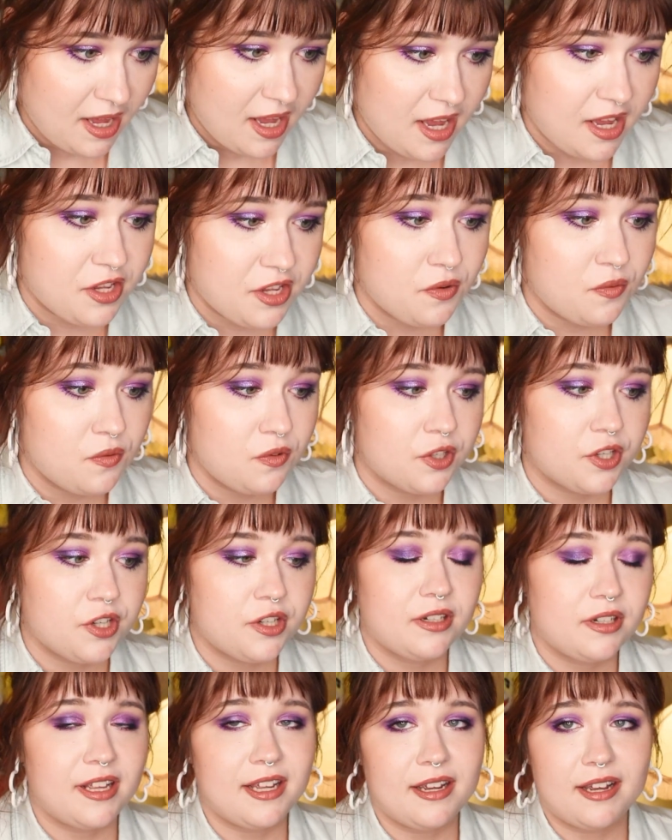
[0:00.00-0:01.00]
And you
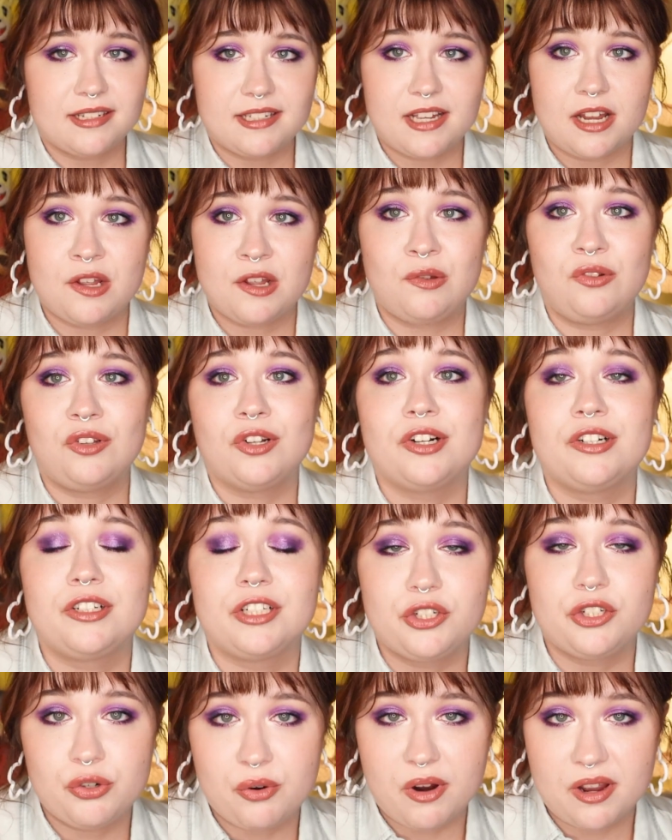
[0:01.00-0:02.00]
learn, like I said, you learn
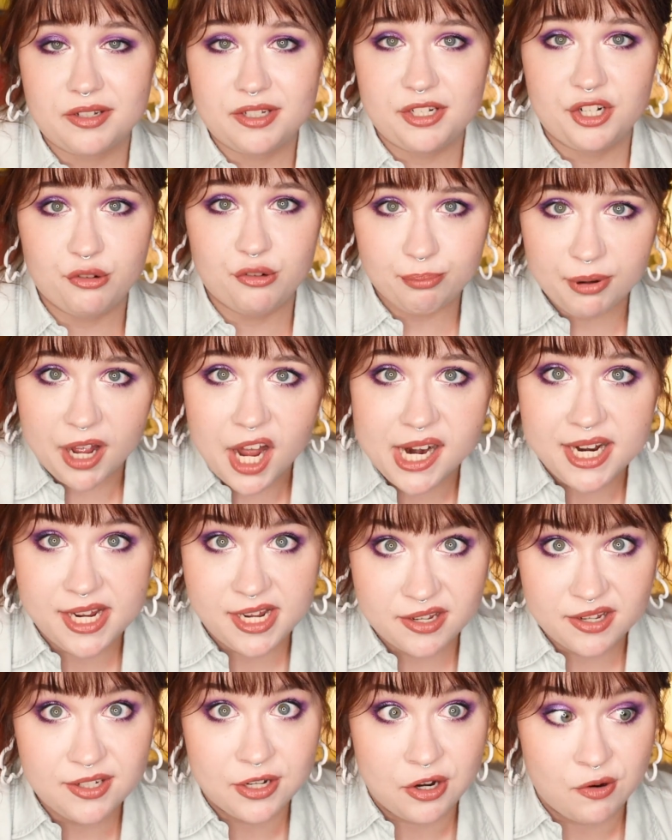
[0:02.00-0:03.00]
to trust your
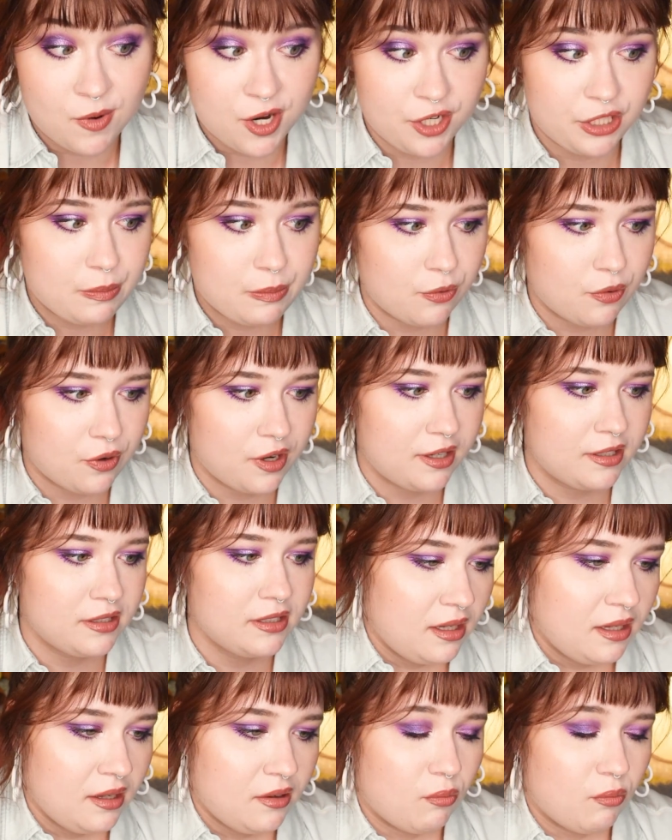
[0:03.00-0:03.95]
body so much more.